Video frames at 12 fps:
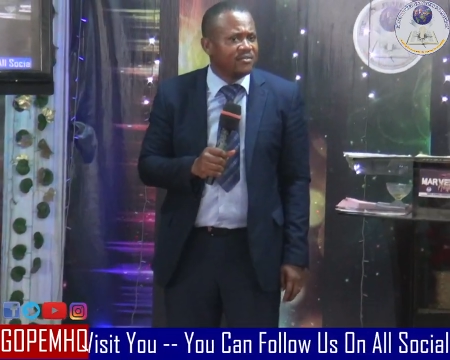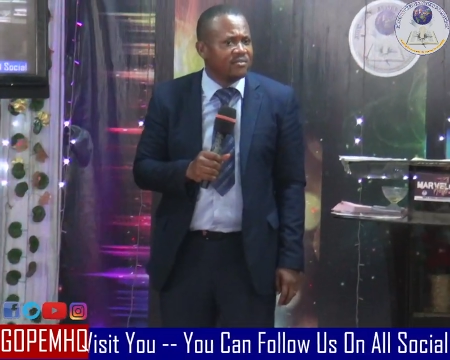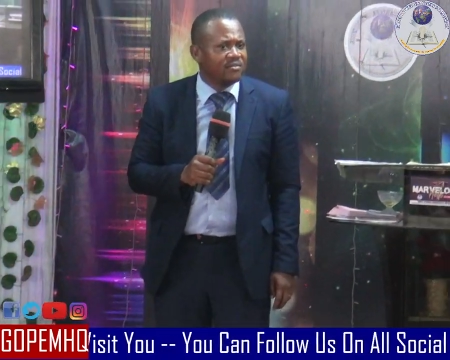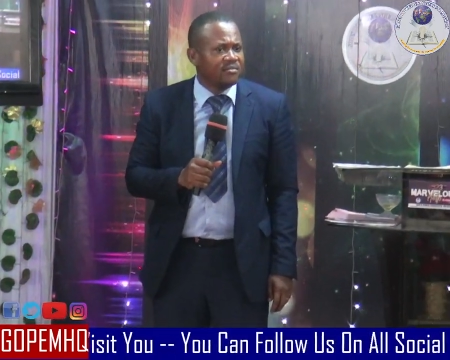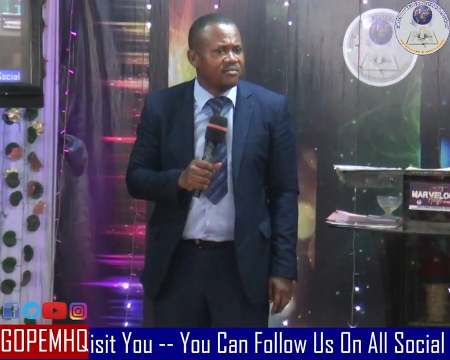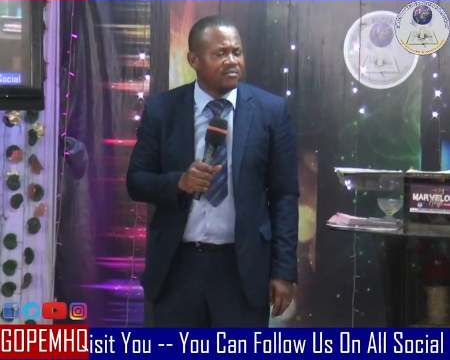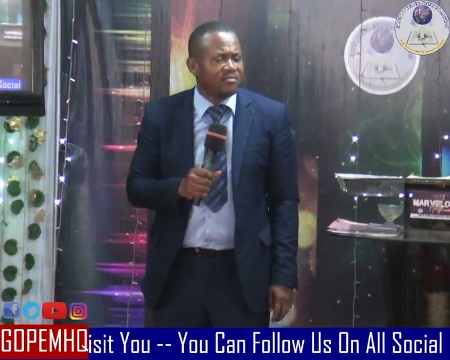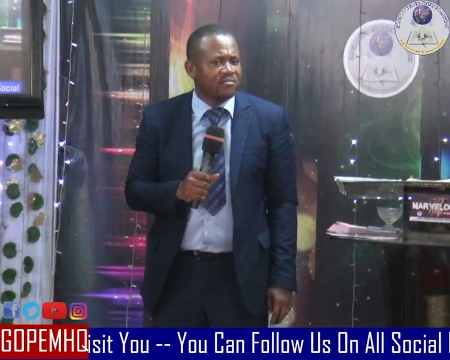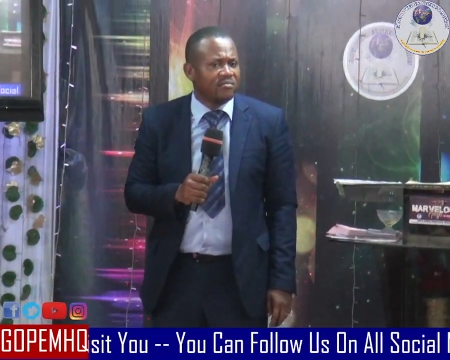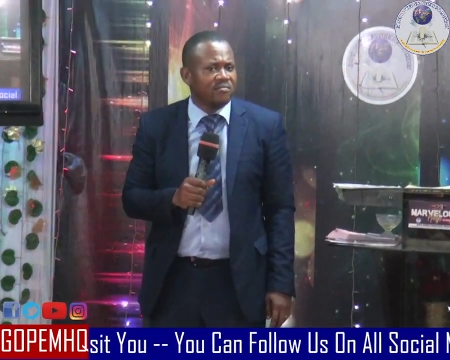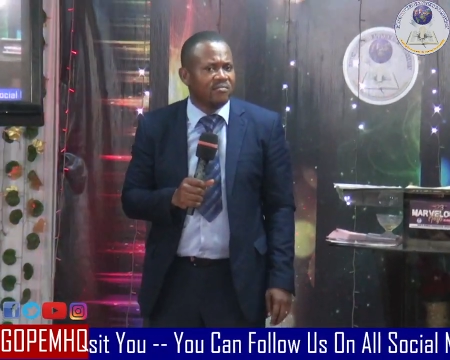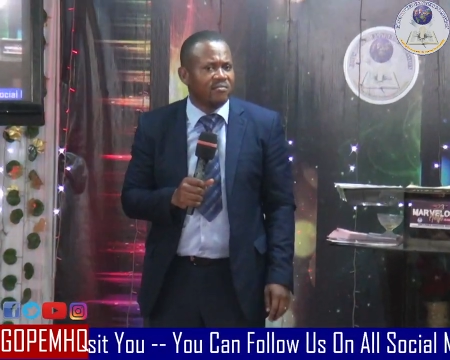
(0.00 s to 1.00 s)

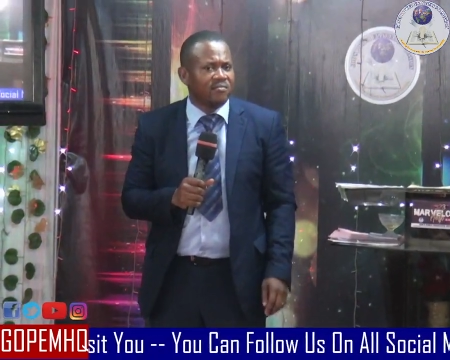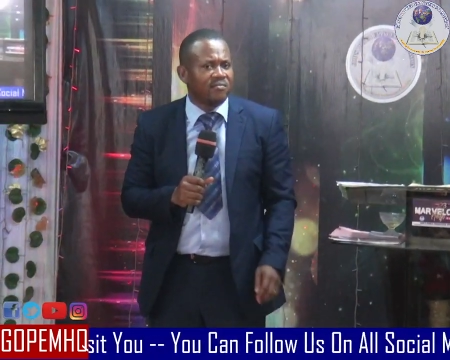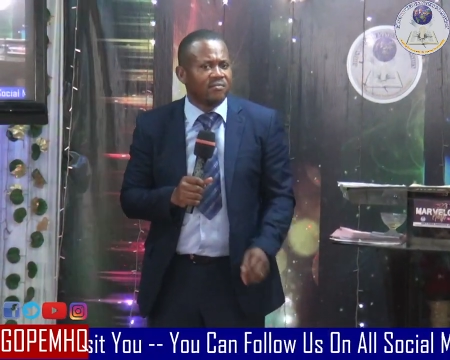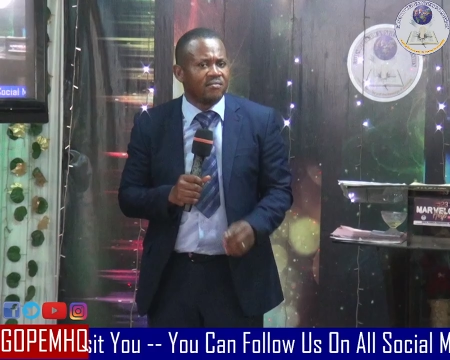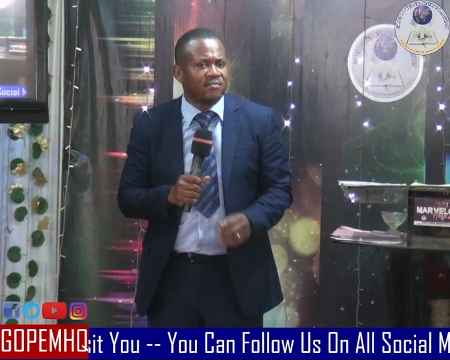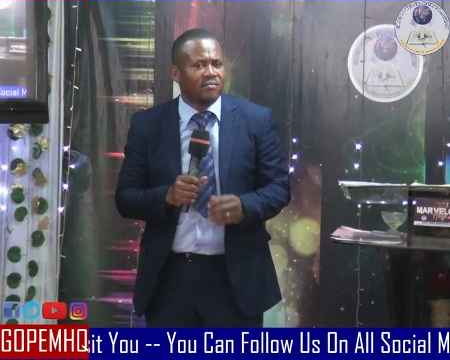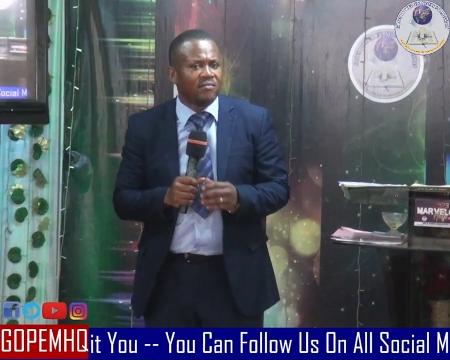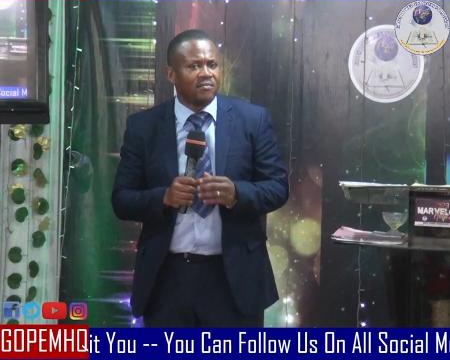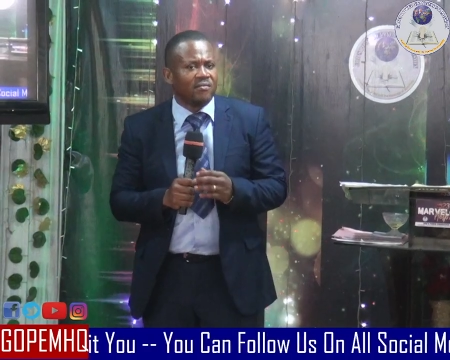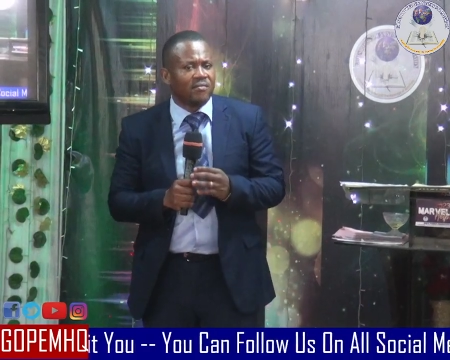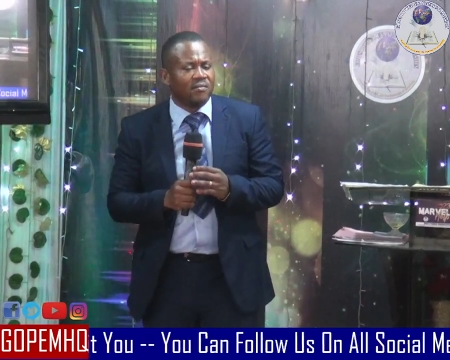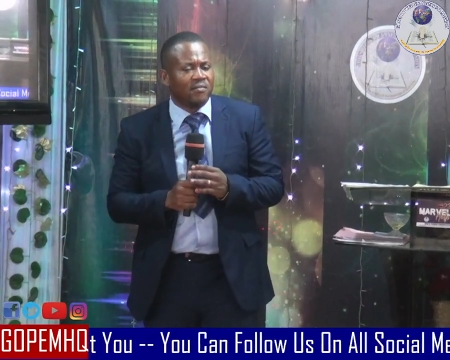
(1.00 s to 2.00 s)

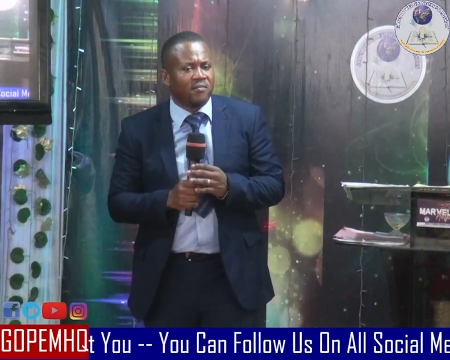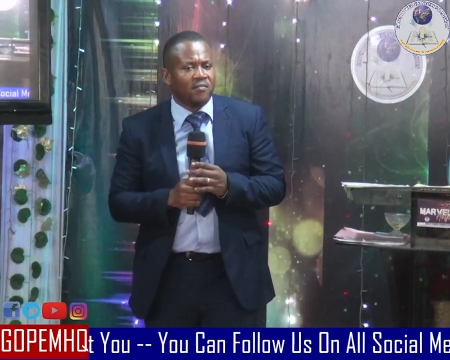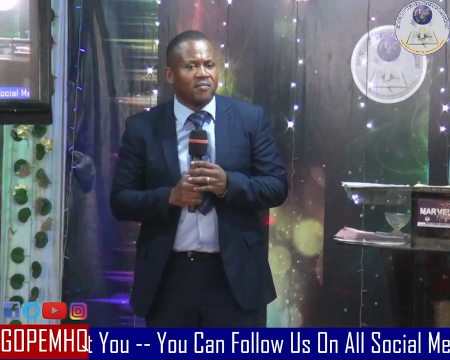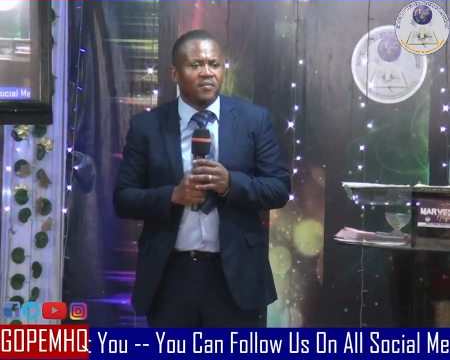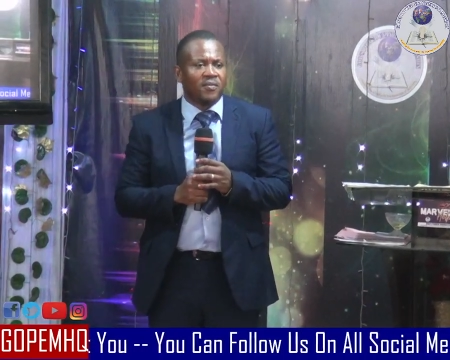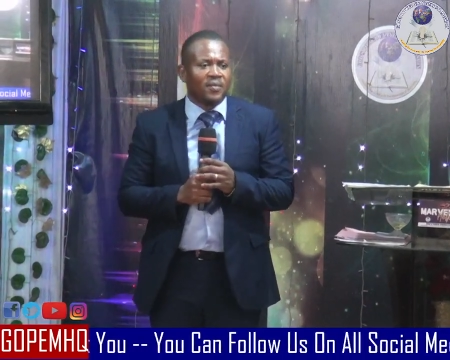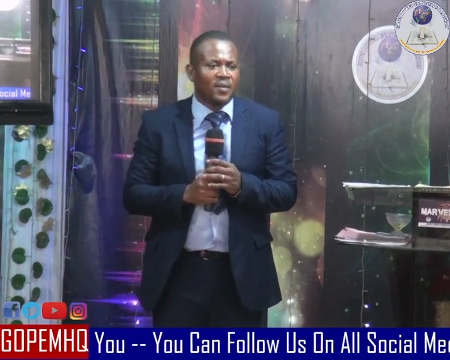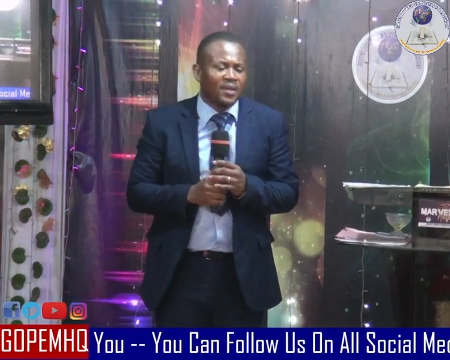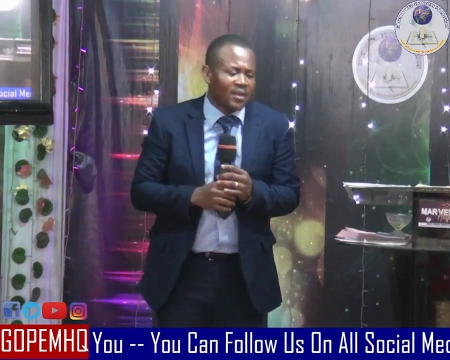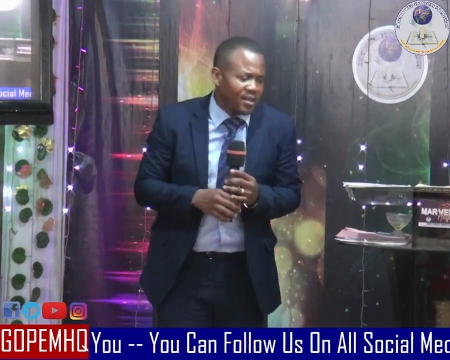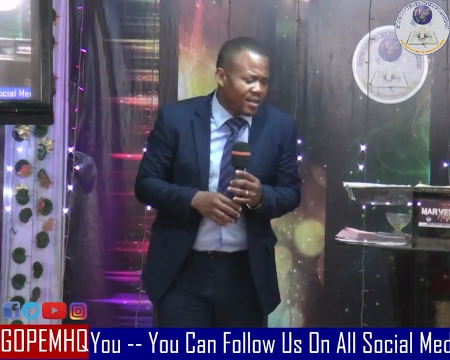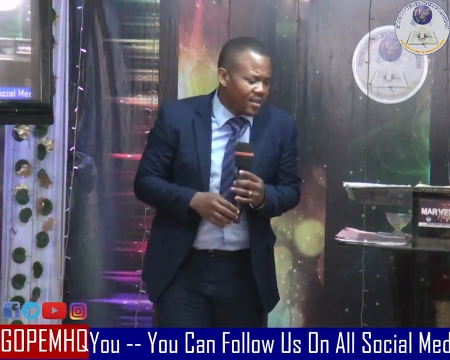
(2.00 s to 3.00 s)

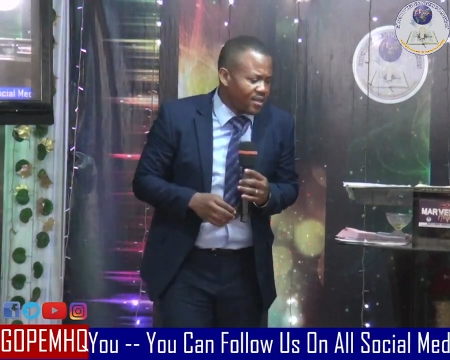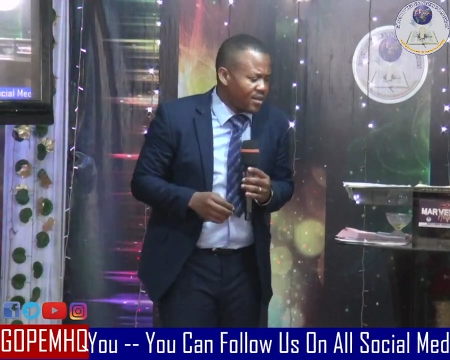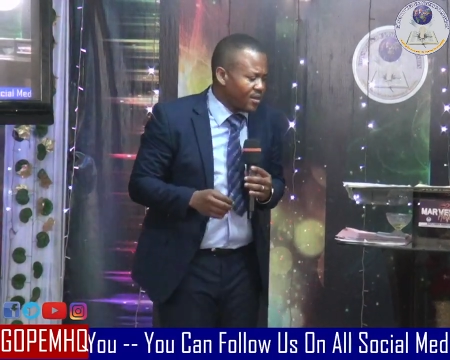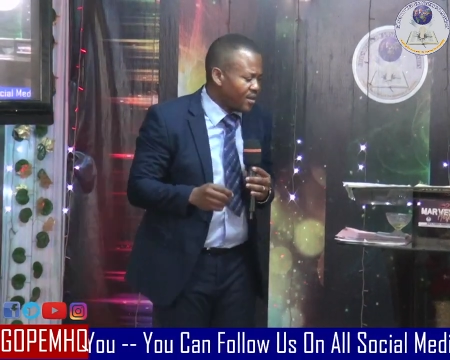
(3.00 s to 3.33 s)
No one is speaking in this clip.